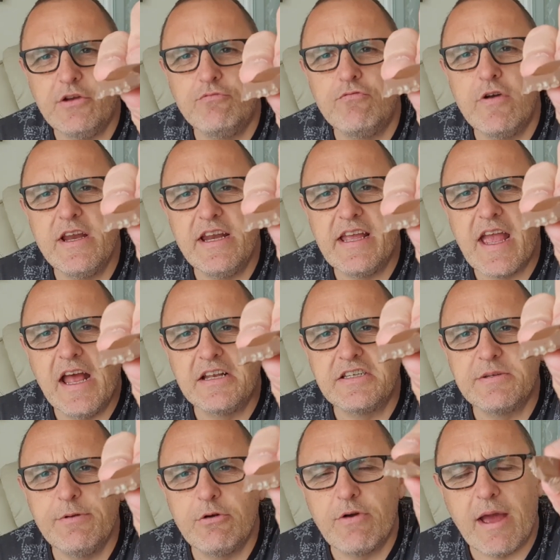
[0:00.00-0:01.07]
You really can
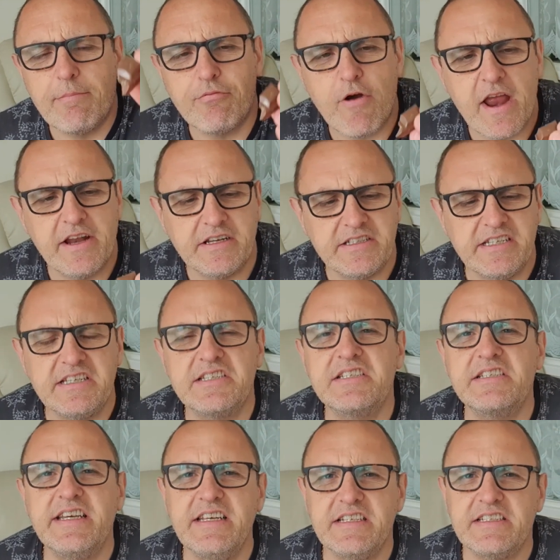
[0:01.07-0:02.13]
smell that brown,
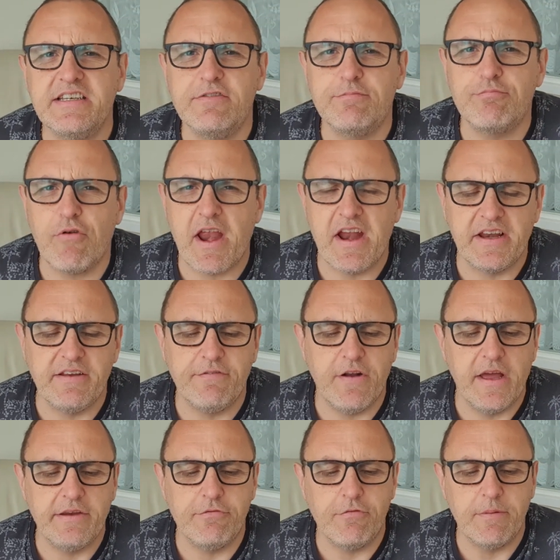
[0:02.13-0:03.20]
distinctive brownie
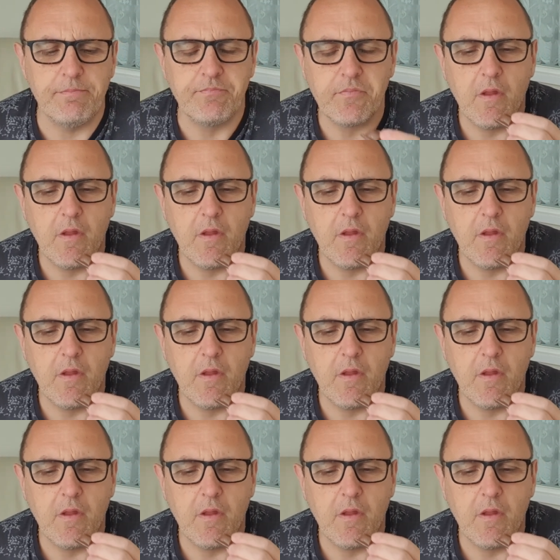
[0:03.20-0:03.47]
flavouring.